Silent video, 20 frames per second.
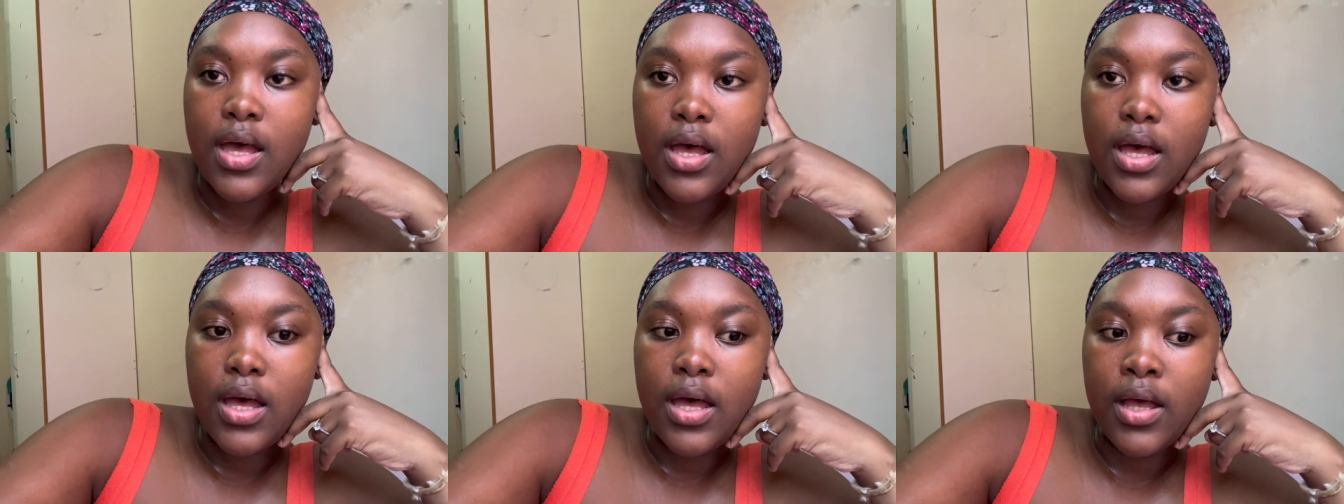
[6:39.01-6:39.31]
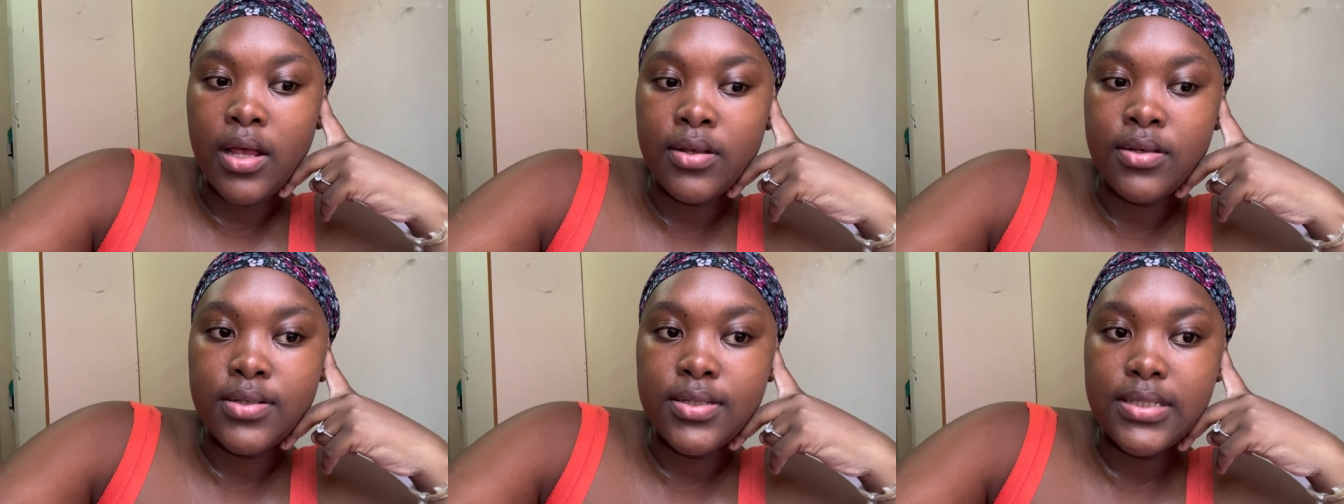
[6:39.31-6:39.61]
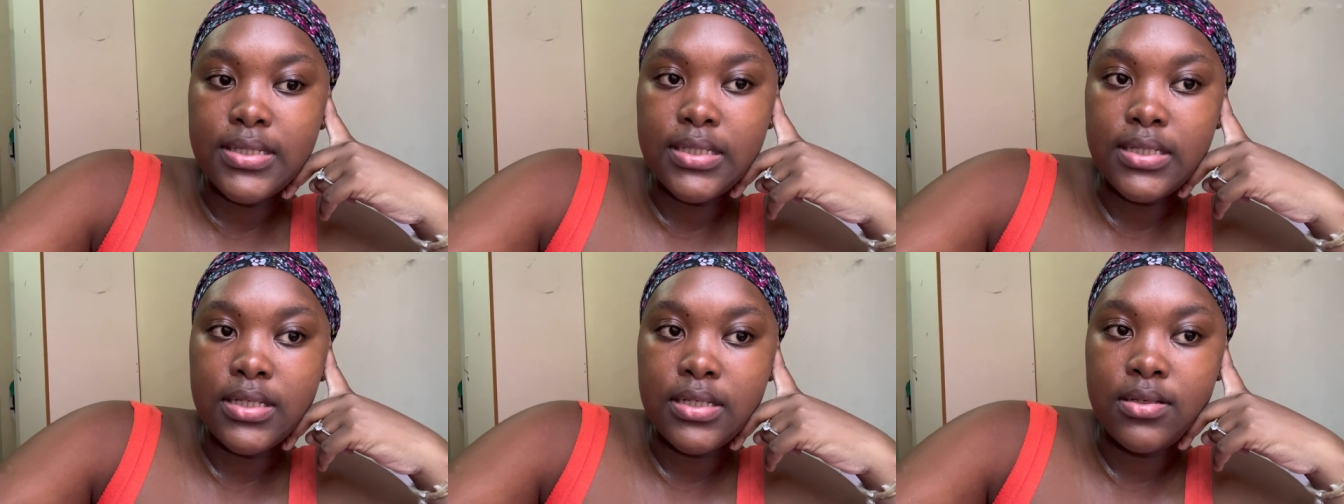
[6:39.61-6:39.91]
And
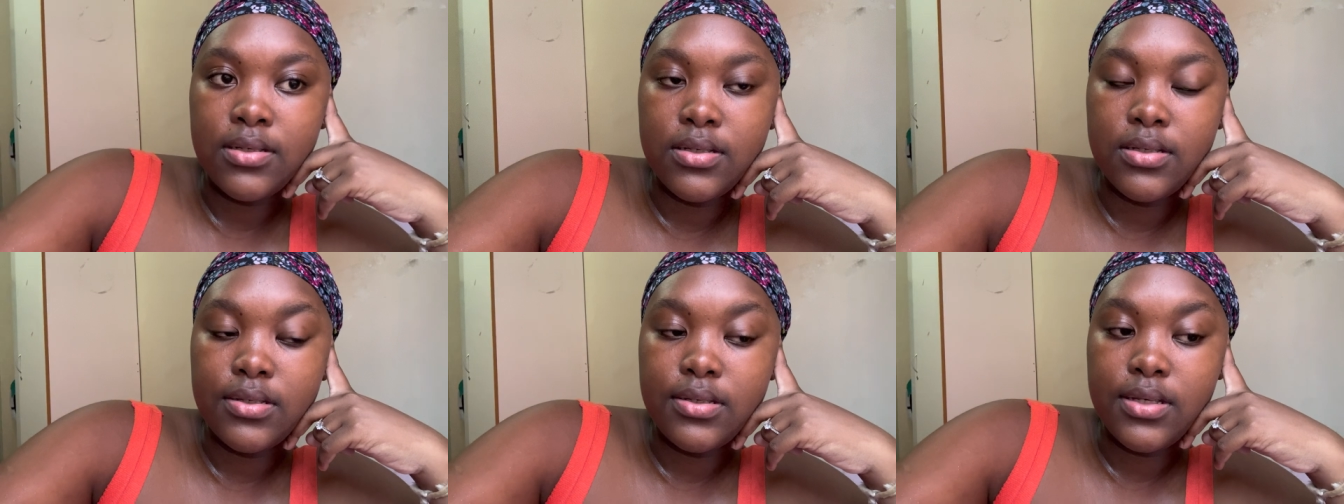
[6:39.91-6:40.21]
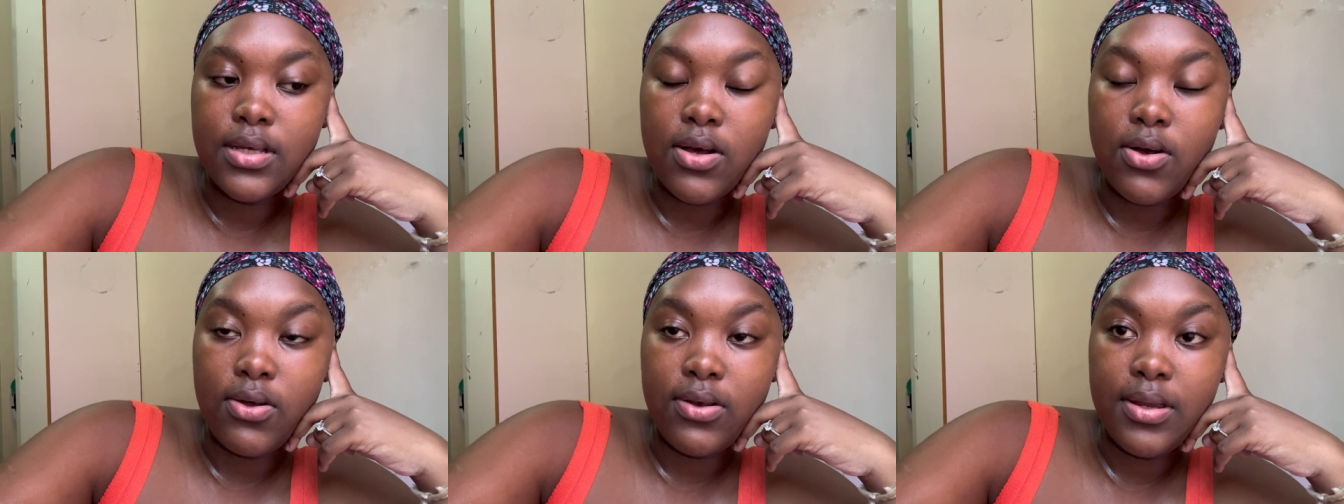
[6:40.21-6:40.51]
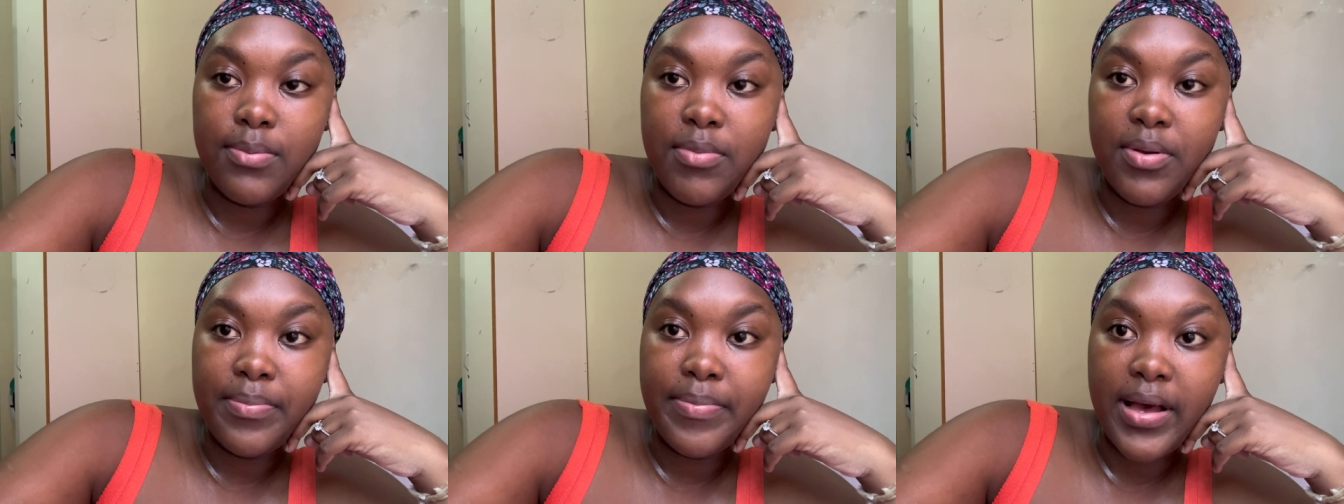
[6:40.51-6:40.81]
yeah, let
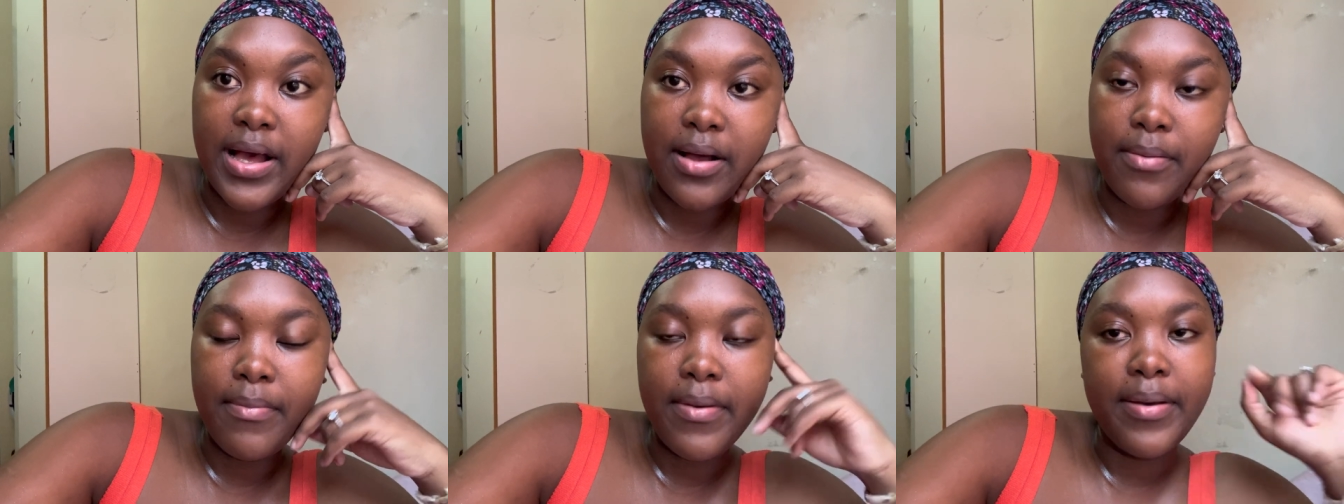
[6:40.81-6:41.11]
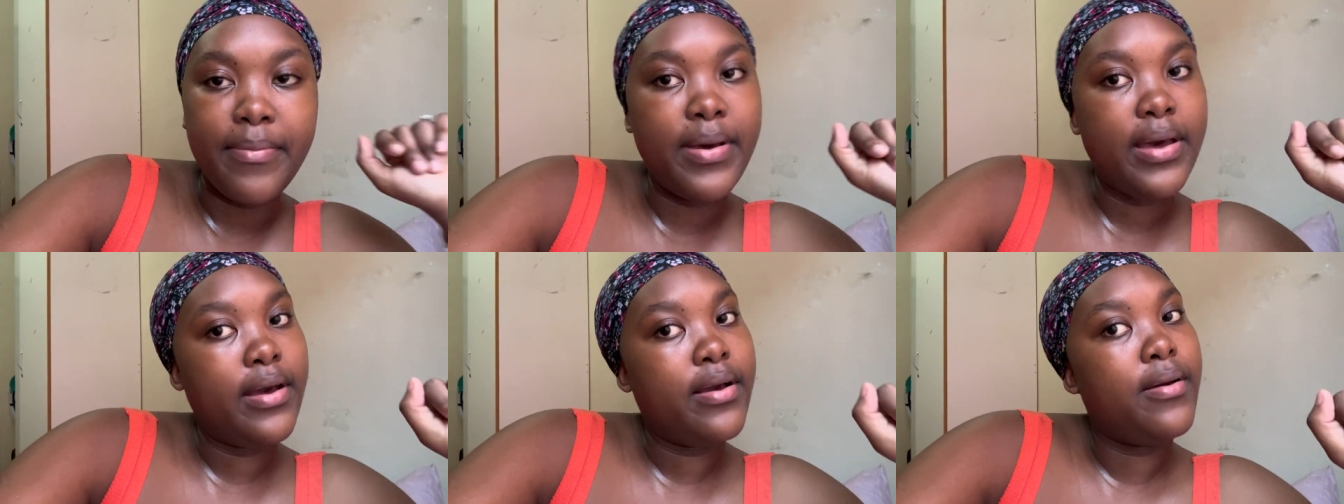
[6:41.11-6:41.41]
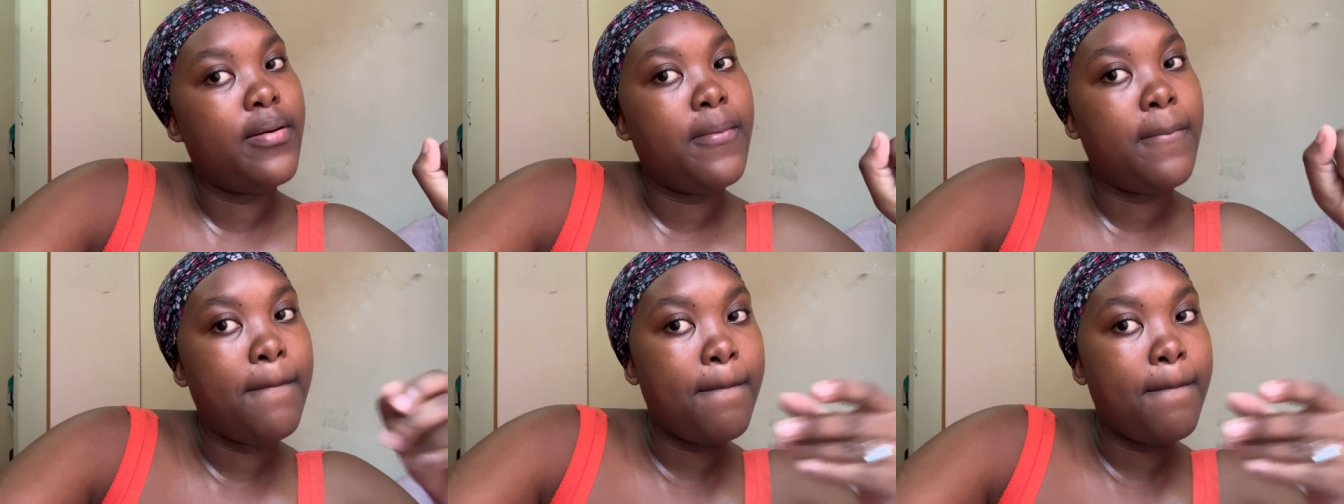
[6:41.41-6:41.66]
me pack my bag.